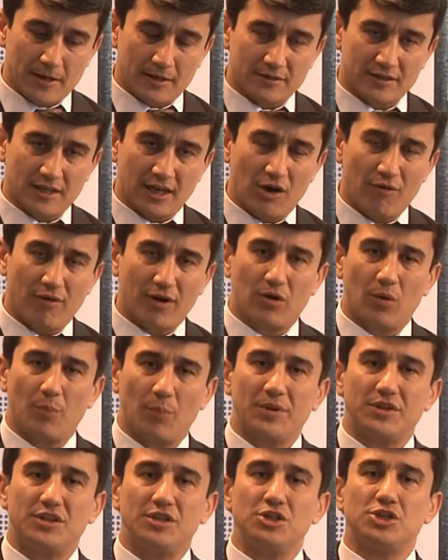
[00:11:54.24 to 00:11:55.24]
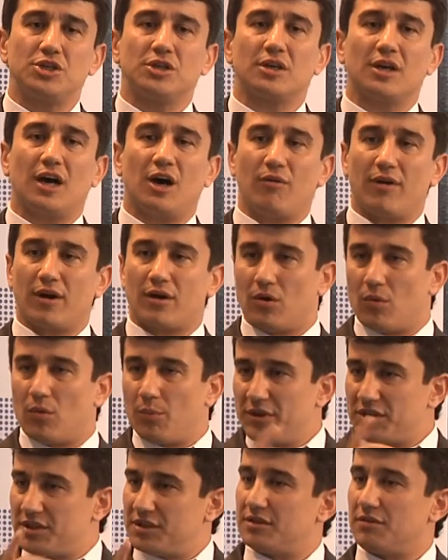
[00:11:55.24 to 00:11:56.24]
The, our competition, our
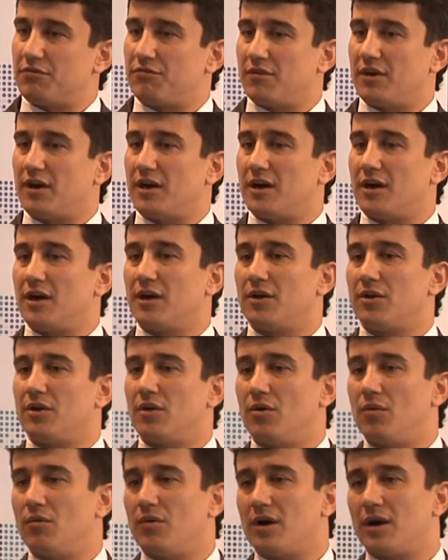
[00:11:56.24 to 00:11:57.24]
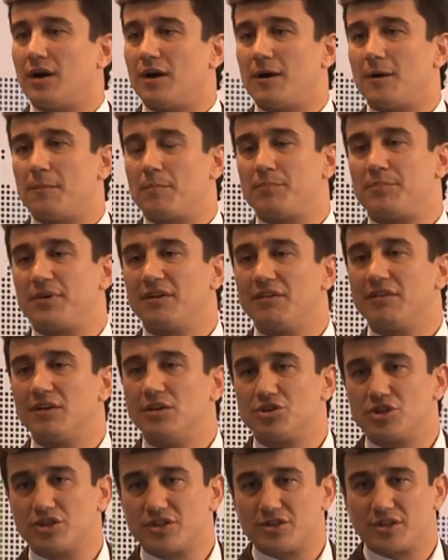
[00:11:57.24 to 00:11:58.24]
competitive, uh, you know, uh,
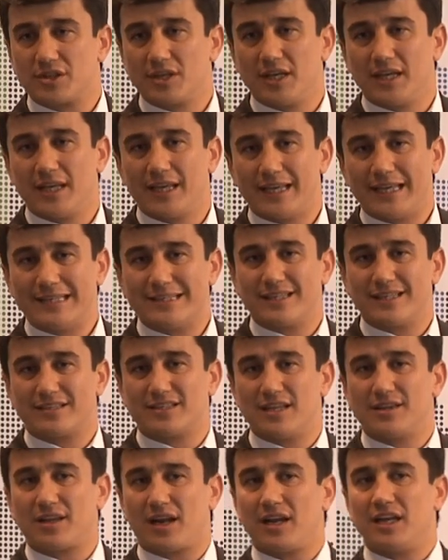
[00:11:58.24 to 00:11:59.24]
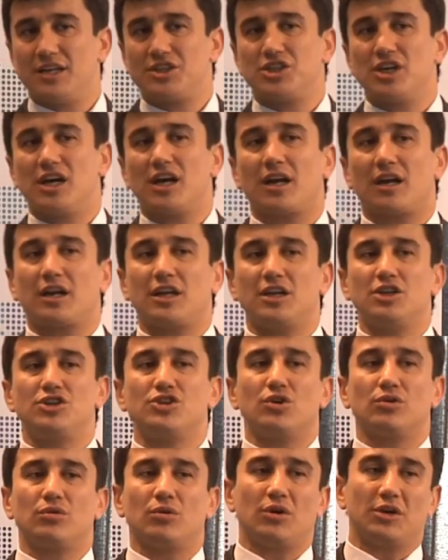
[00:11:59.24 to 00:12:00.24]
privileges in the Central Asia
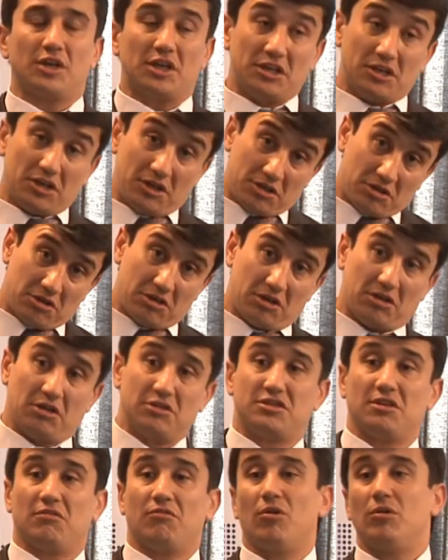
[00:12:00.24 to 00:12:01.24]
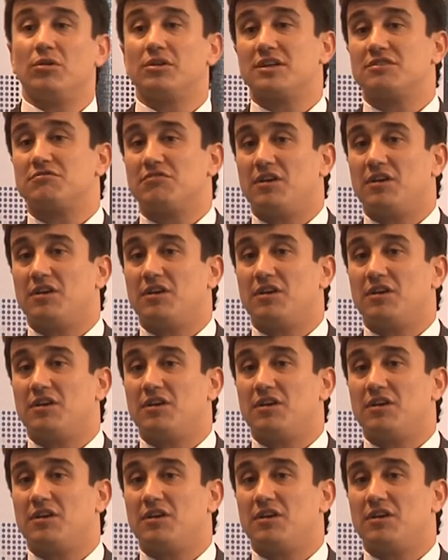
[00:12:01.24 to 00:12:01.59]
region or in, in the world as